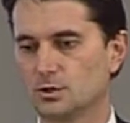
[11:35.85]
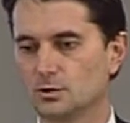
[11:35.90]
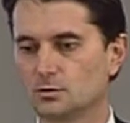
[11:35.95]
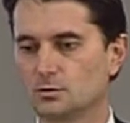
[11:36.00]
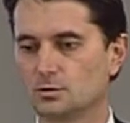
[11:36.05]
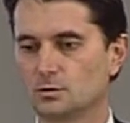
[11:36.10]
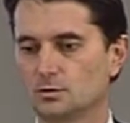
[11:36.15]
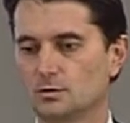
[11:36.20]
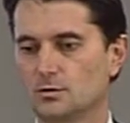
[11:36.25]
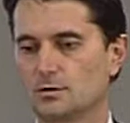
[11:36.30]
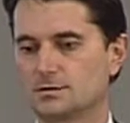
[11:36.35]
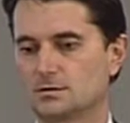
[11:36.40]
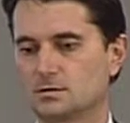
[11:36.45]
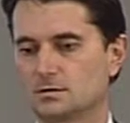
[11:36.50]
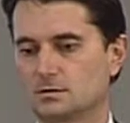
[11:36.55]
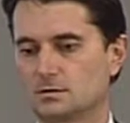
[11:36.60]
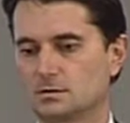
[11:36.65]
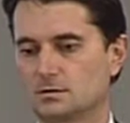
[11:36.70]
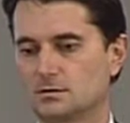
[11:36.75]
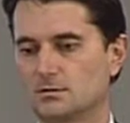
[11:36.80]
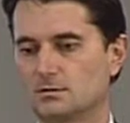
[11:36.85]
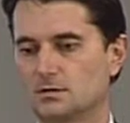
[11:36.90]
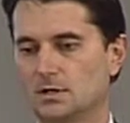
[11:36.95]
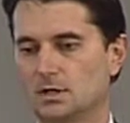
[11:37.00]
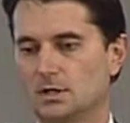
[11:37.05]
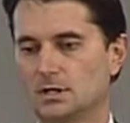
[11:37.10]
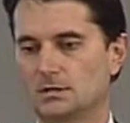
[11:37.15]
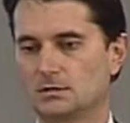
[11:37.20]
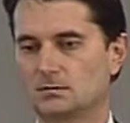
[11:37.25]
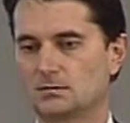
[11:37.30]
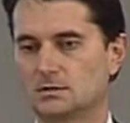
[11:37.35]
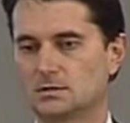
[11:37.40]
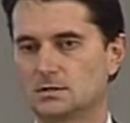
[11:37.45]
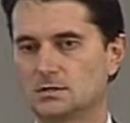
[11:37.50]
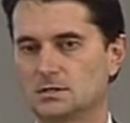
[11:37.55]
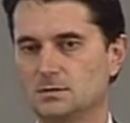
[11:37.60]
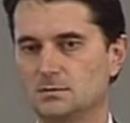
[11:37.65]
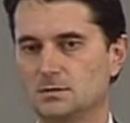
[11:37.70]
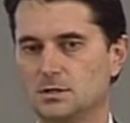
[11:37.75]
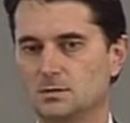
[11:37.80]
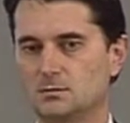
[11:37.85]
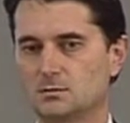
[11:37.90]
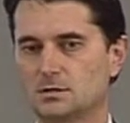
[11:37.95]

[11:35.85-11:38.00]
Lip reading: local communities, as well as